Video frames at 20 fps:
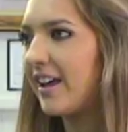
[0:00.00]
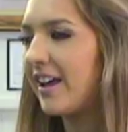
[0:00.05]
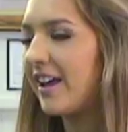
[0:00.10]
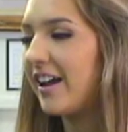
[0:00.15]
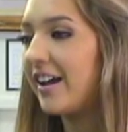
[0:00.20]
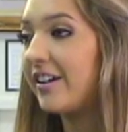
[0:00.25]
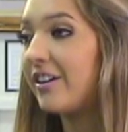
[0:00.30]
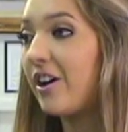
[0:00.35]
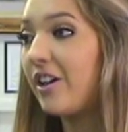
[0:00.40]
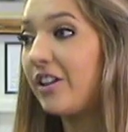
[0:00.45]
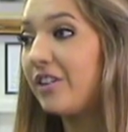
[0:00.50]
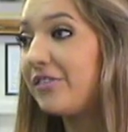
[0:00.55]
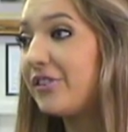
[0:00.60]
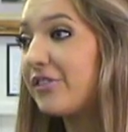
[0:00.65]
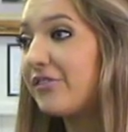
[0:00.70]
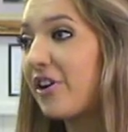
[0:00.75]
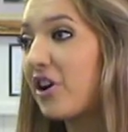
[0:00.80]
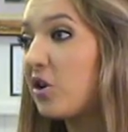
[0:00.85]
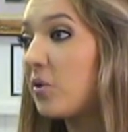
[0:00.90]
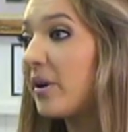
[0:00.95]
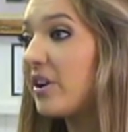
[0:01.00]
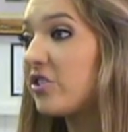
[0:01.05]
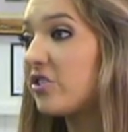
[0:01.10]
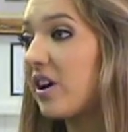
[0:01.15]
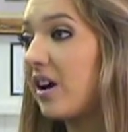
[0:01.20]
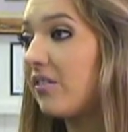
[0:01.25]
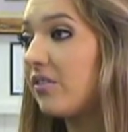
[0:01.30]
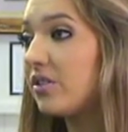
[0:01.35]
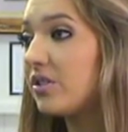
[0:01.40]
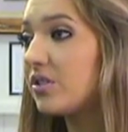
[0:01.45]
In all of your faraway
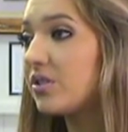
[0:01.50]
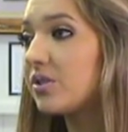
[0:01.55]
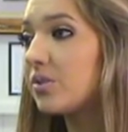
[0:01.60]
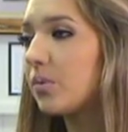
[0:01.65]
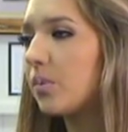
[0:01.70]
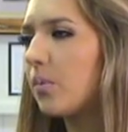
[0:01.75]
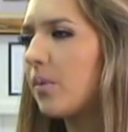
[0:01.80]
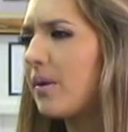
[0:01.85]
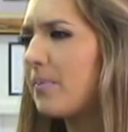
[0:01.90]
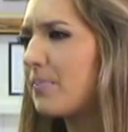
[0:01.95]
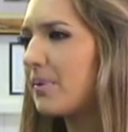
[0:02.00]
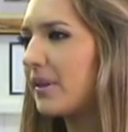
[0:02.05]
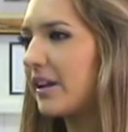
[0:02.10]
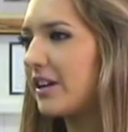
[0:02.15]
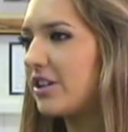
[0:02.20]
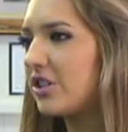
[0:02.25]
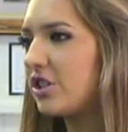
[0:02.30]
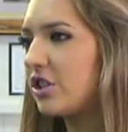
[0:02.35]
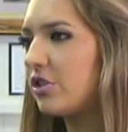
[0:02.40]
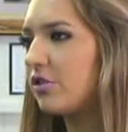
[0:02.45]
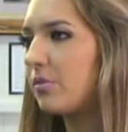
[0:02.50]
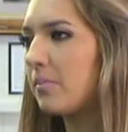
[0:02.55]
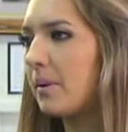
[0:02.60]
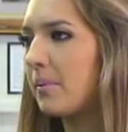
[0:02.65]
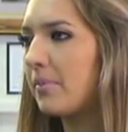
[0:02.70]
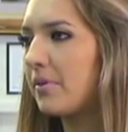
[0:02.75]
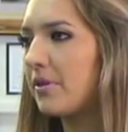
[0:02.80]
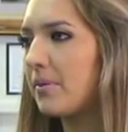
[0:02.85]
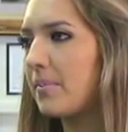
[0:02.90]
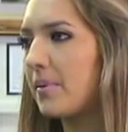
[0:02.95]
travels, what place do you
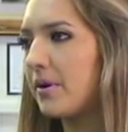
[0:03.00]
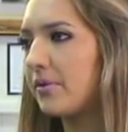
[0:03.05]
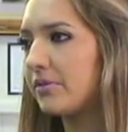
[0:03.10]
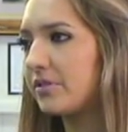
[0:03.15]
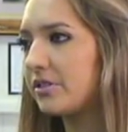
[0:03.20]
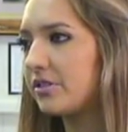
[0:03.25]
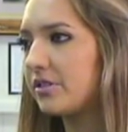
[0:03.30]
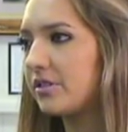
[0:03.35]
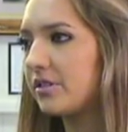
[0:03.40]
remember the most?